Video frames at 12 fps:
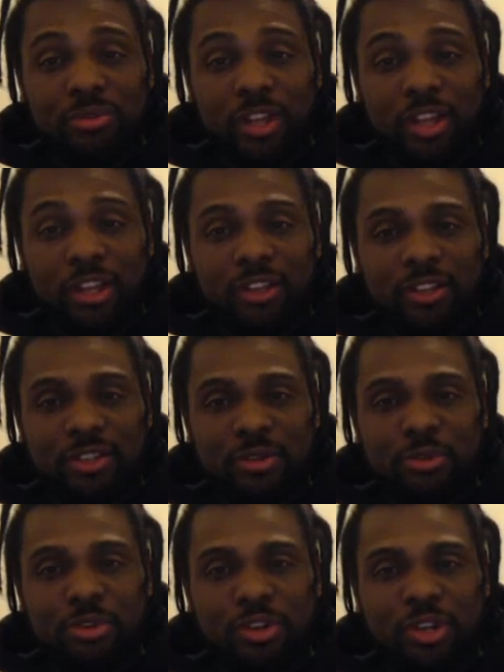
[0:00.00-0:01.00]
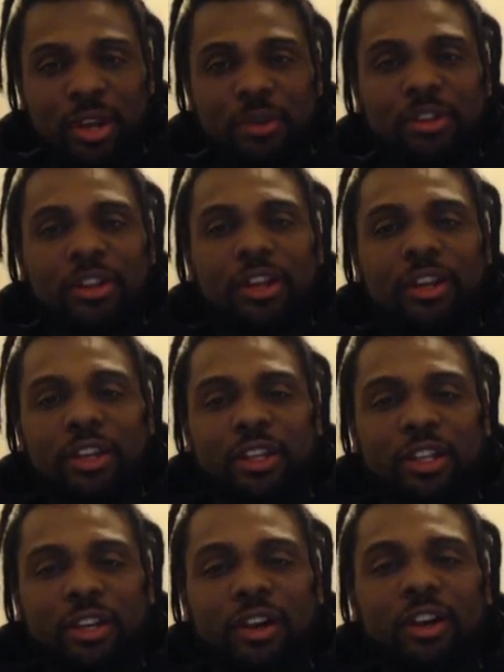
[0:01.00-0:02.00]
Like, as soon as you're done, you're like, you get the
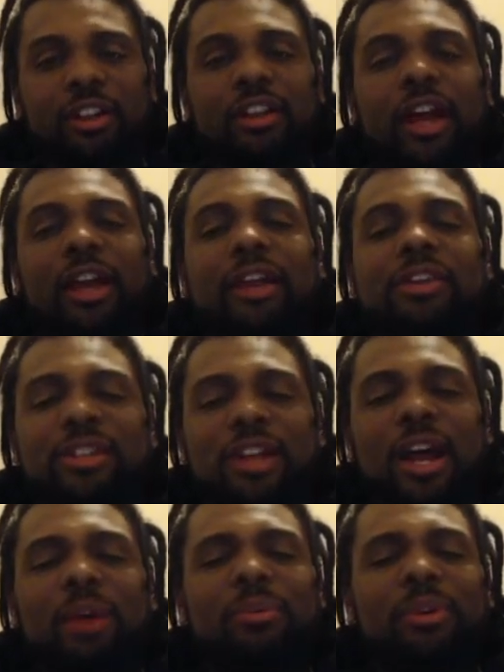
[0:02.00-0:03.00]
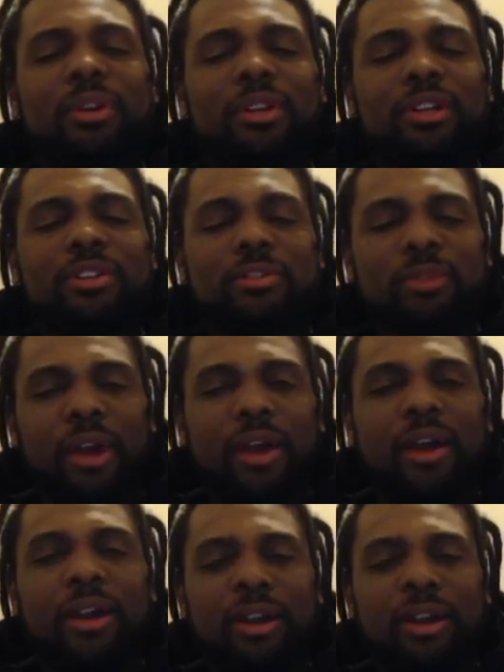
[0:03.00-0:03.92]
card, you're like, should I really try